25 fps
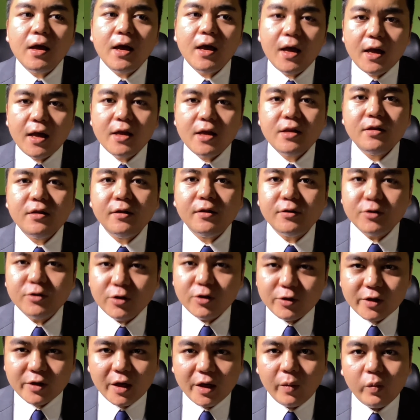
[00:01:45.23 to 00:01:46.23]
And
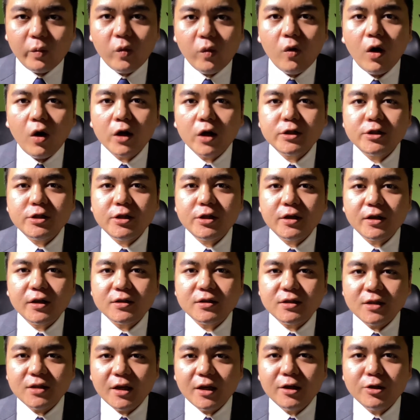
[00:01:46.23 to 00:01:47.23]
just keep watching and
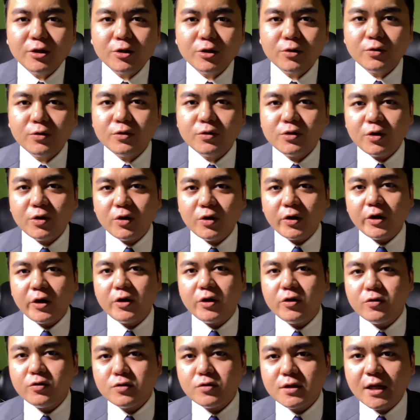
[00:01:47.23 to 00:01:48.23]
stay tuned so you can
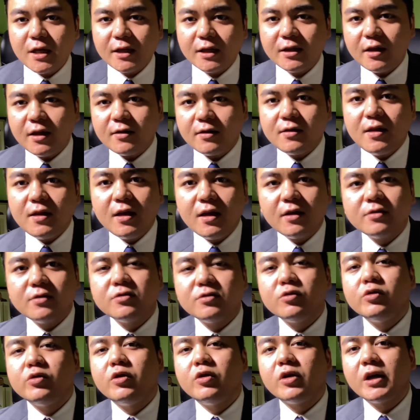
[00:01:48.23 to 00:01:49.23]
use that technique
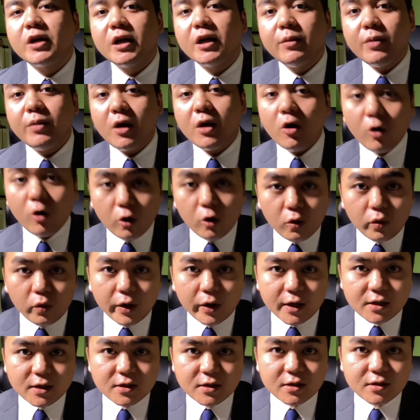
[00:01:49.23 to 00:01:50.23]
so you're gonna be
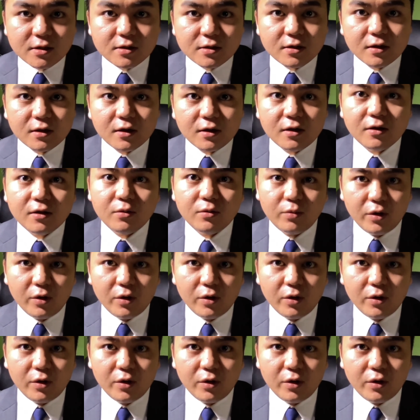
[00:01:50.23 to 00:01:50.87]
always be